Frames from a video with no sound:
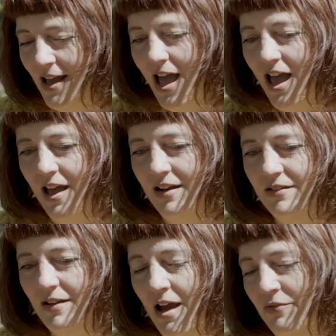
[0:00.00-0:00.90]

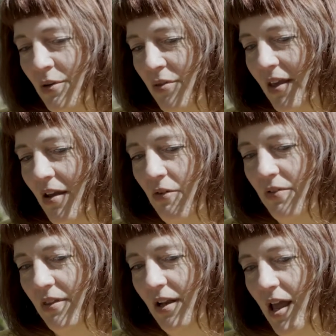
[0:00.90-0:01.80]
And I would think
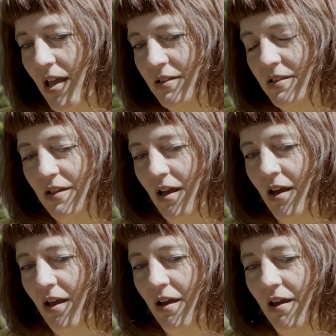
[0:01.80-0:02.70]
over the last
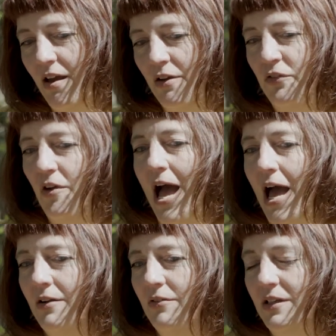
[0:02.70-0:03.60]
few
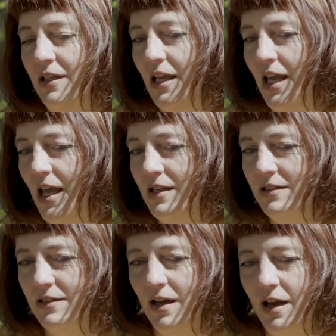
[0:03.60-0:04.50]
hundred years,